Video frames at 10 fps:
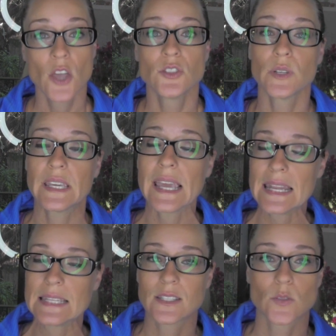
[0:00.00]
So
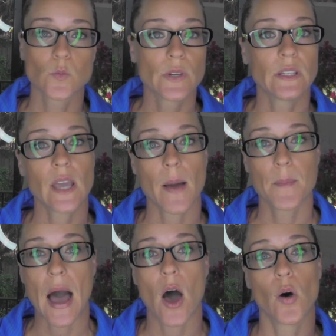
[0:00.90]
again, this is really
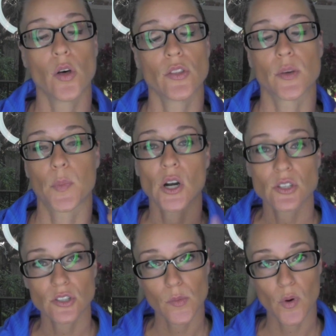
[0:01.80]
about the
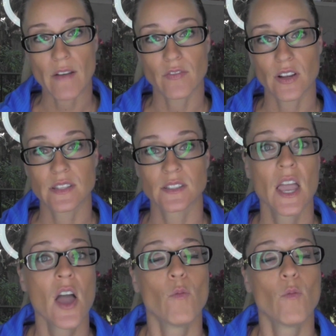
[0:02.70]
personal preference,